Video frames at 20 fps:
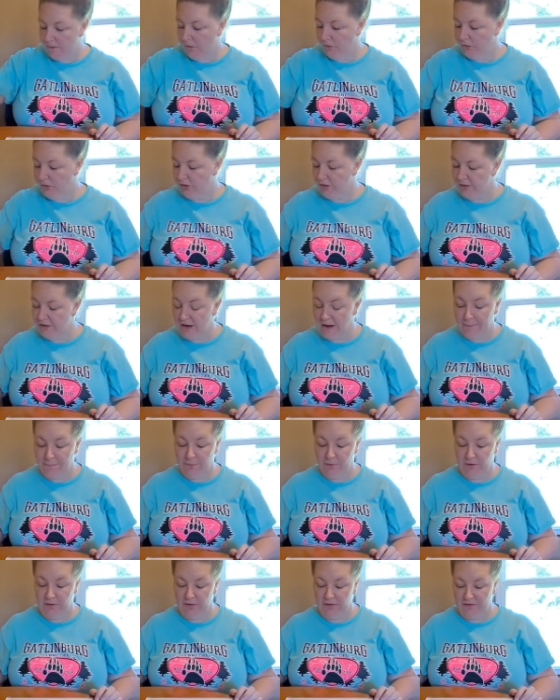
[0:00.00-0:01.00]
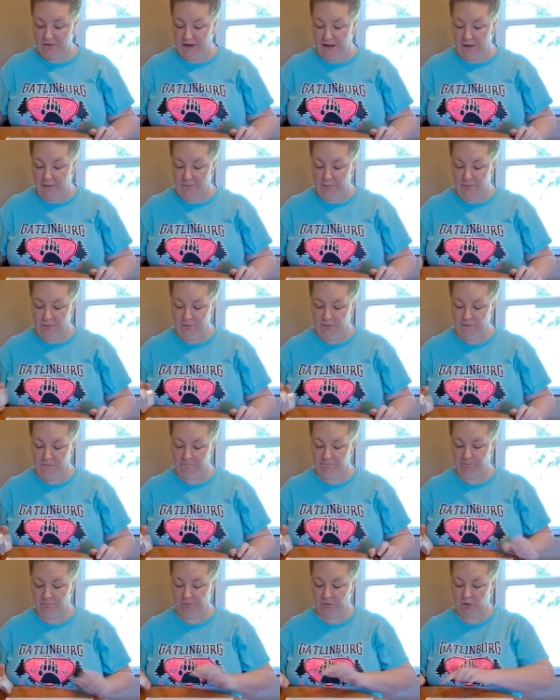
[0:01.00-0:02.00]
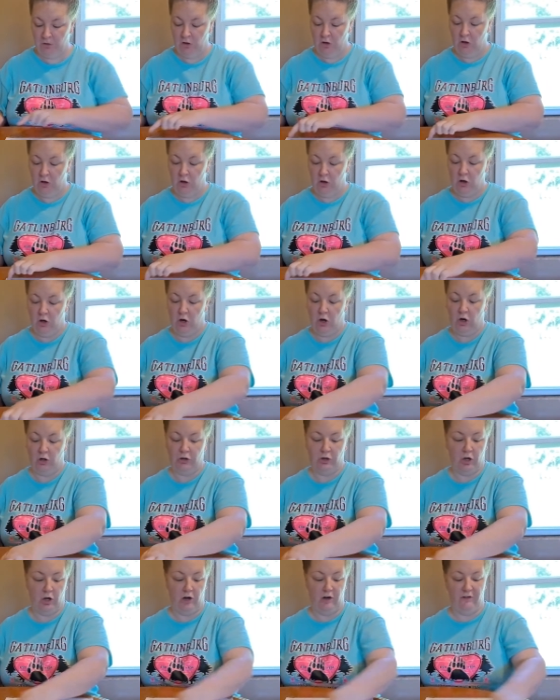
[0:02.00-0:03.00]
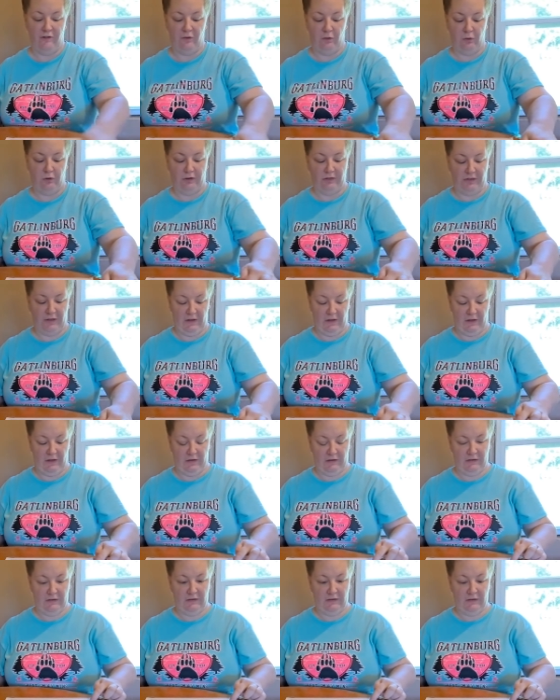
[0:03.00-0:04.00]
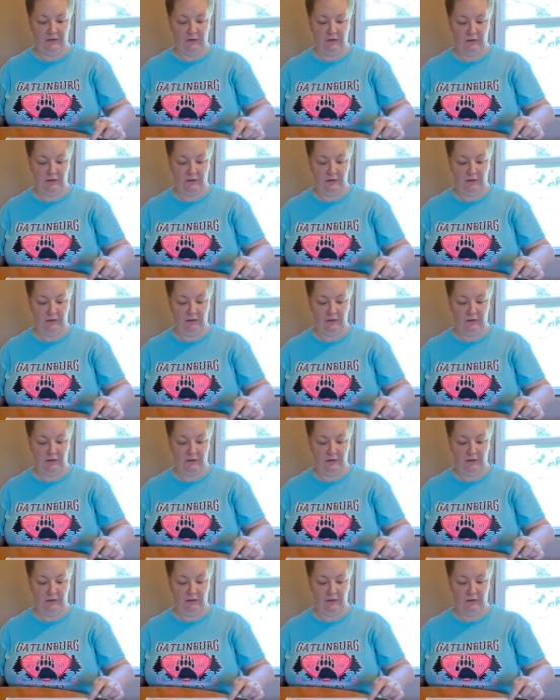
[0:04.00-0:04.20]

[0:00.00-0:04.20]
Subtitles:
So then I put the tape on all 4 things.